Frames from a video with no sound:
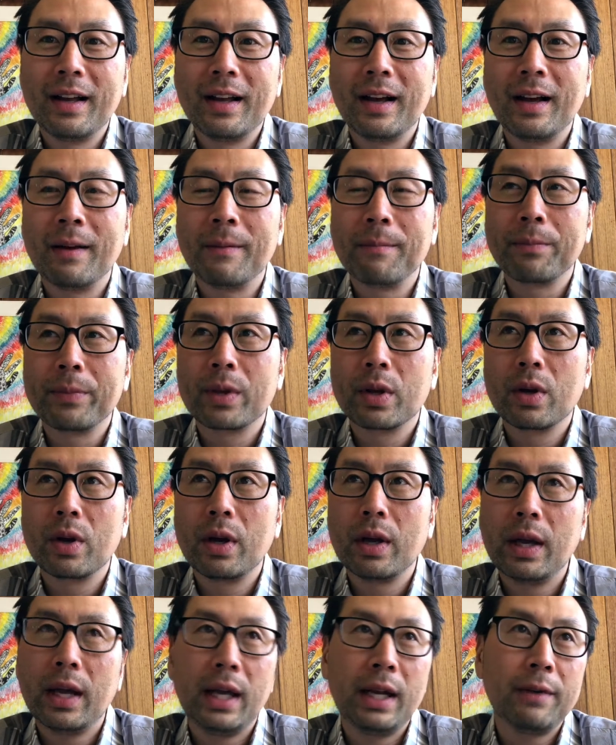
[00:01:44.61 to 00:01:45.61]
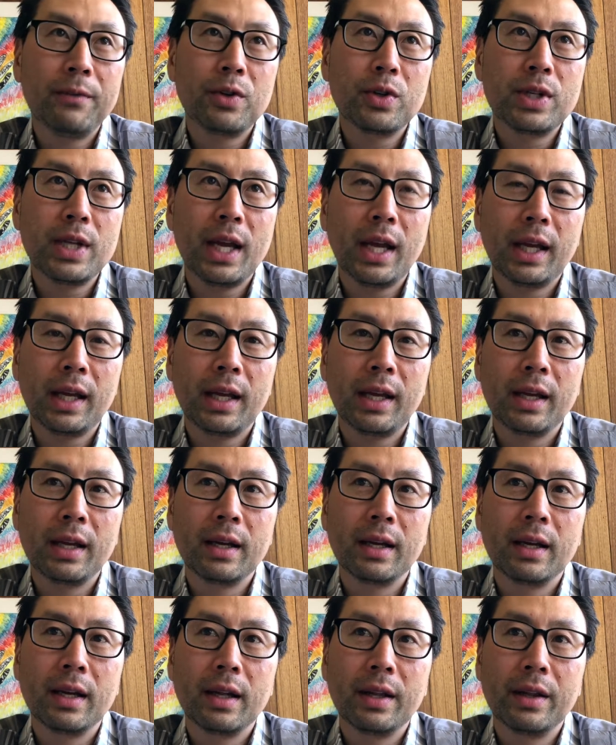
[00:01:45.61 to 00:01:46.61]
And if you're
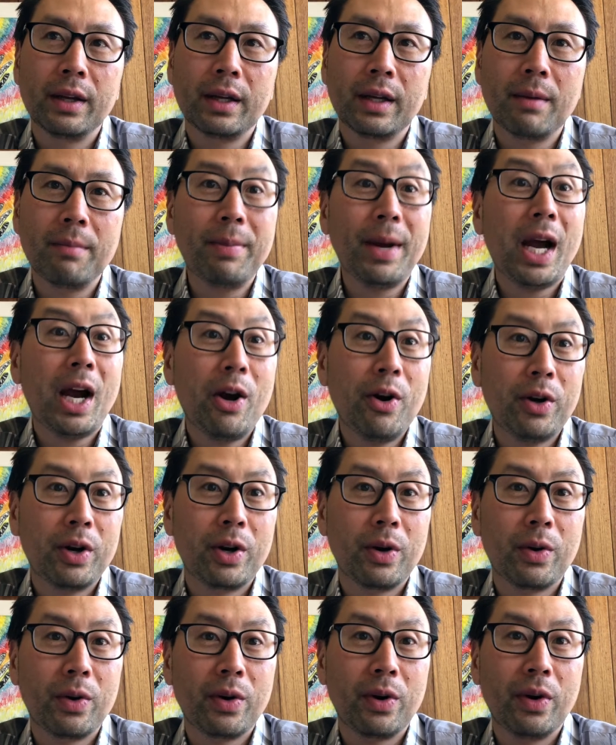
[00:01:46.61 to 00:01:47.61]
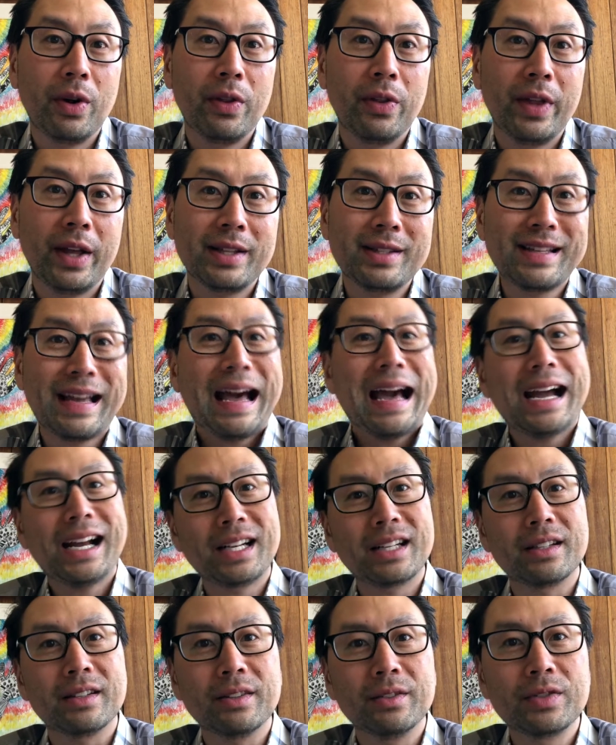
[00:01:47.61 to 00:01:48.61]
taking the comparator that's
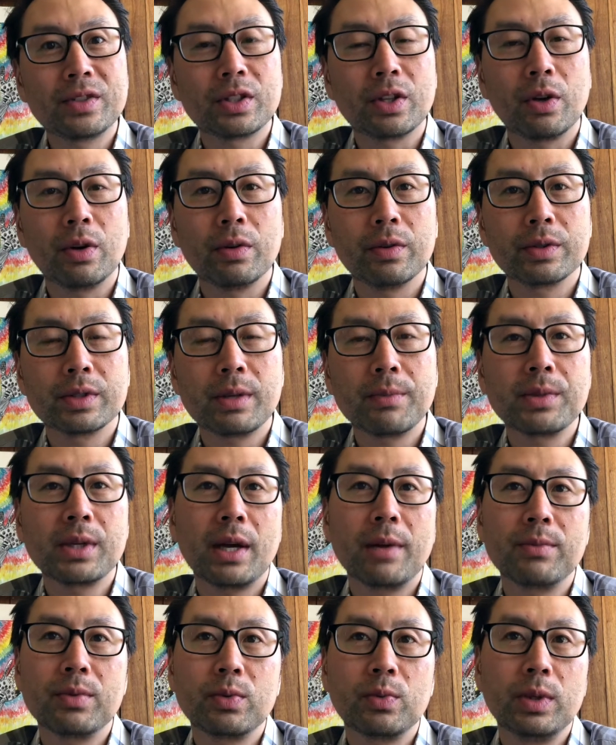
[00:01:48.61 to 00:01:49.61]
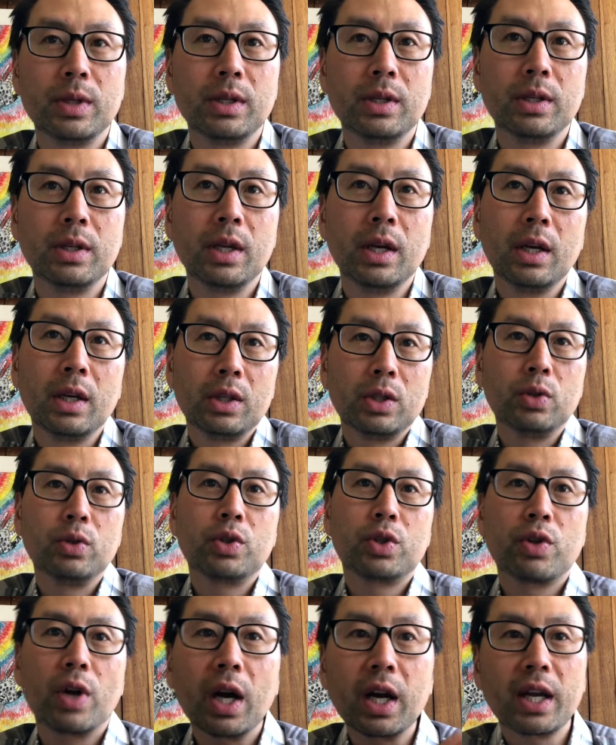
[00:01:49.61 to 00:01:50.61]
active, so sometimes we use
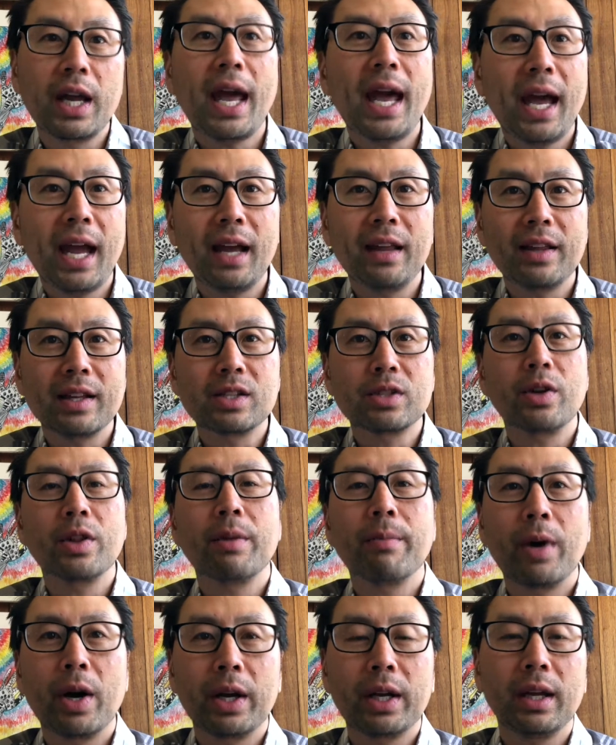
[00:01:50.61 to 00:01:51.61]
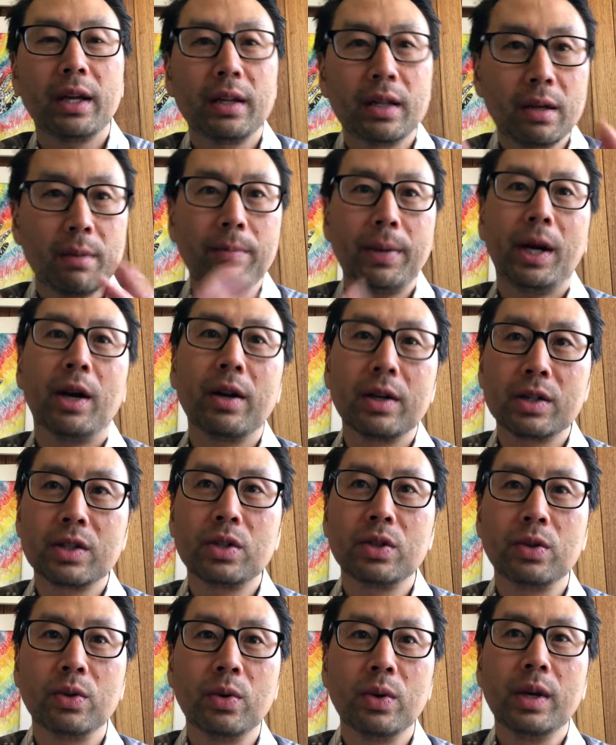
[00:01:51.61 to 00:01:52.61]
drug A that's on the market and compare it
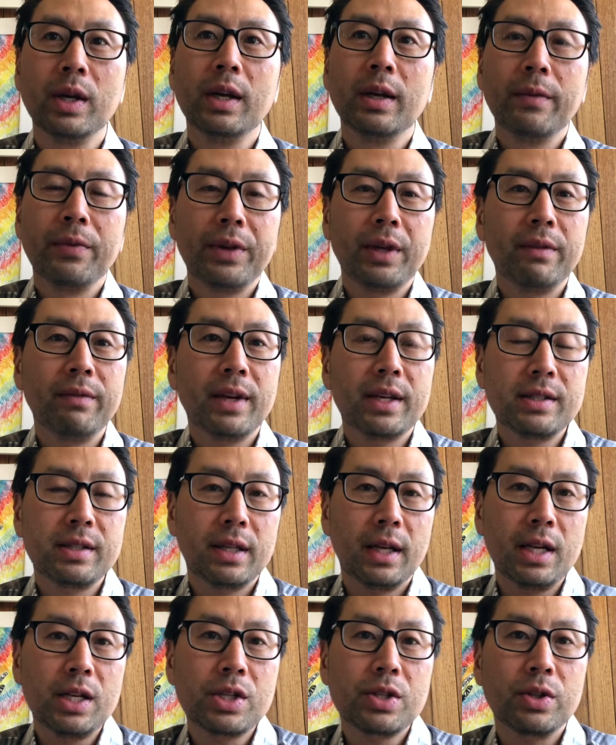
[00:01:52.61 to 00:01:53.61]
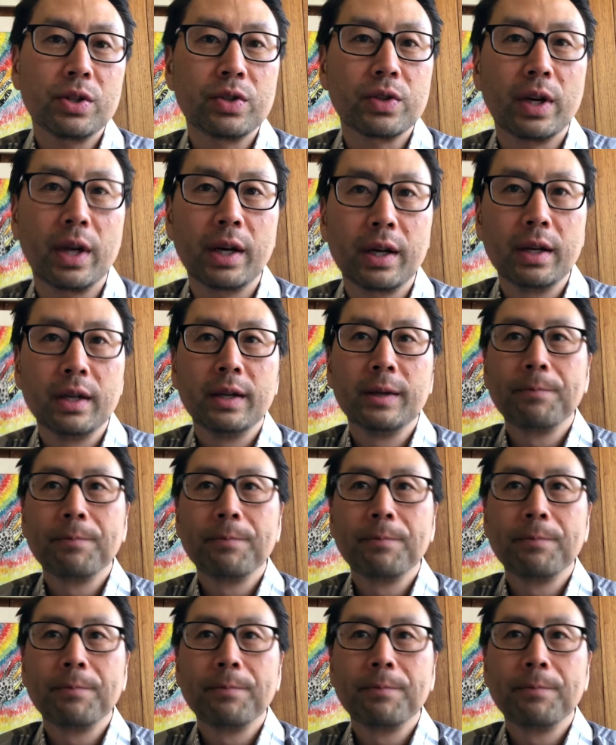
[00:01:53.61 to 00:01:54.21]
to the investigational drug.